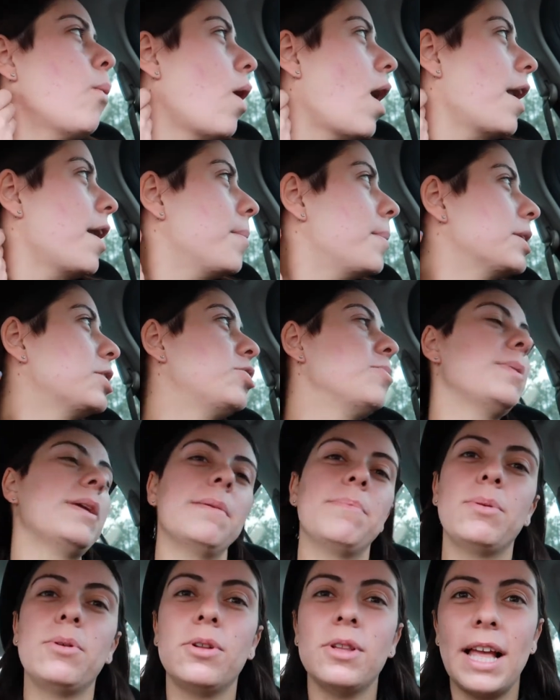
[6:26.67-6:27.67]
want a bunch of
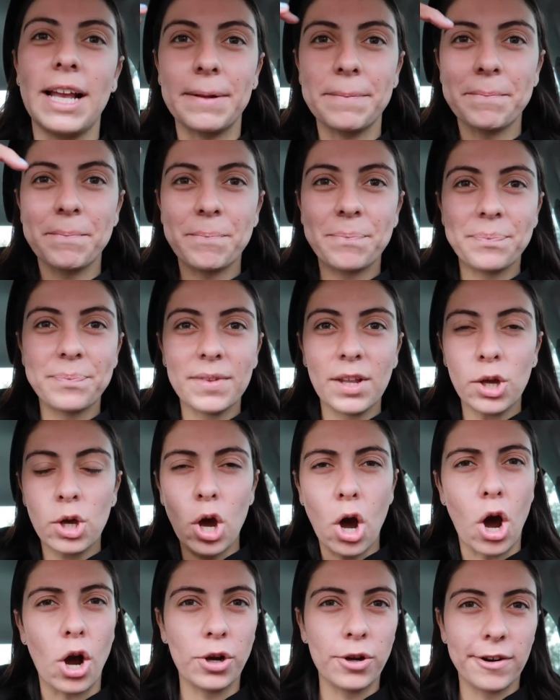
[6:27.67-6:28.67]
people like
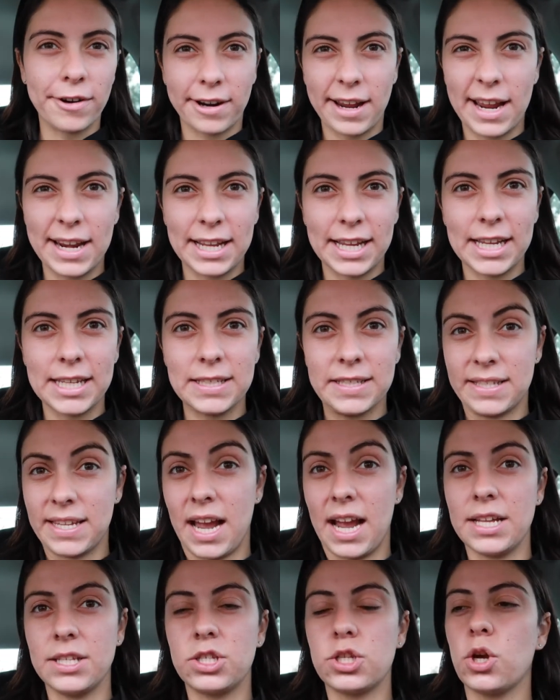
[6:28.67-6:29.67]
congregating inside.